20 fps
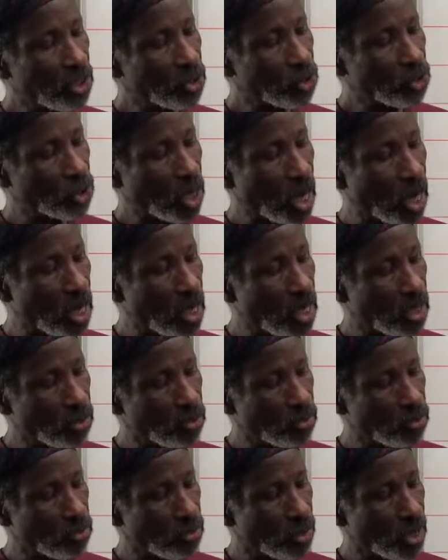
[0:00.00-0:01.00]
Sha,
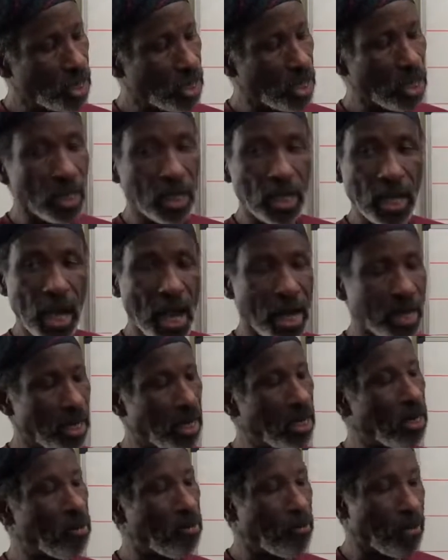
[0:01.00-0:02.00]
ri, and
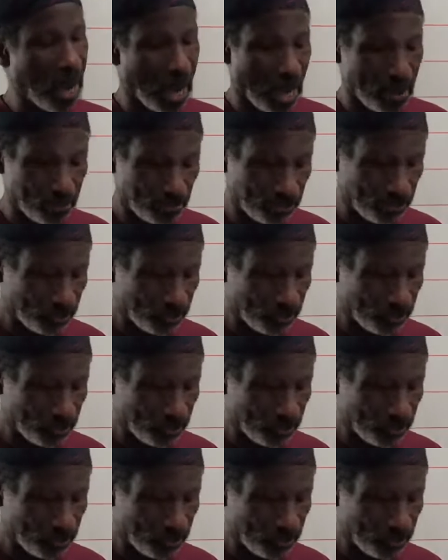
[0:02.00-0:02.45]
then ba.